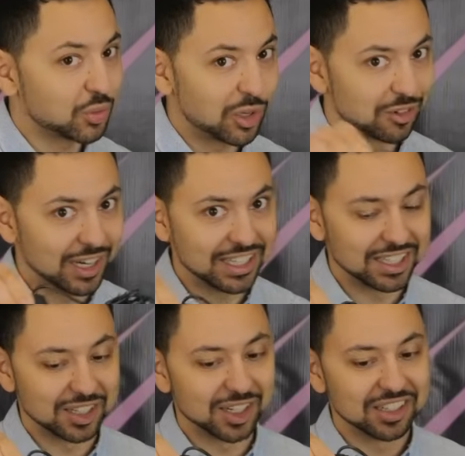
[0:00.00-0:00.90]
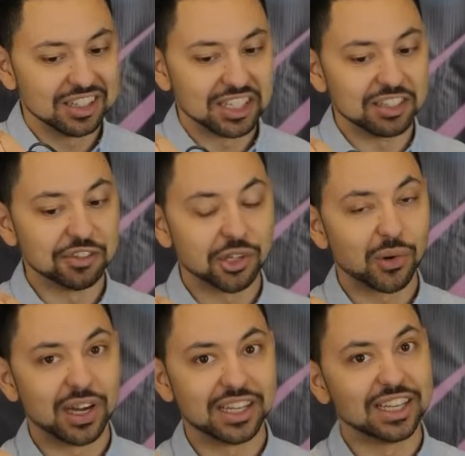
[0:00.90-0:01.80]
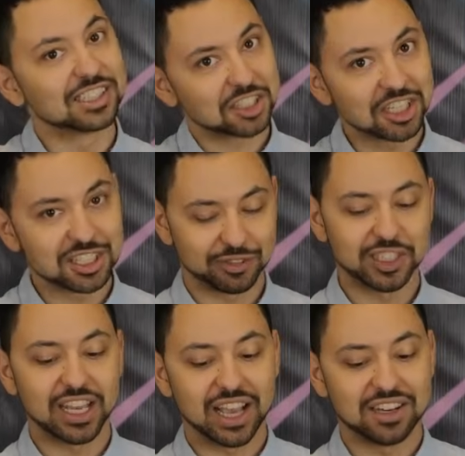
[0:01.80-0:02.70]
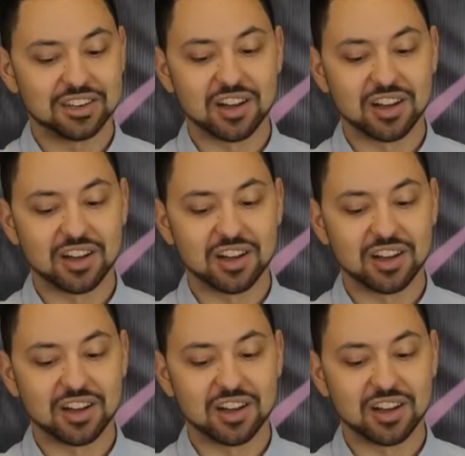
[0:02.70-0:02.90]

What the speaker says: one right here, even though I extensively hated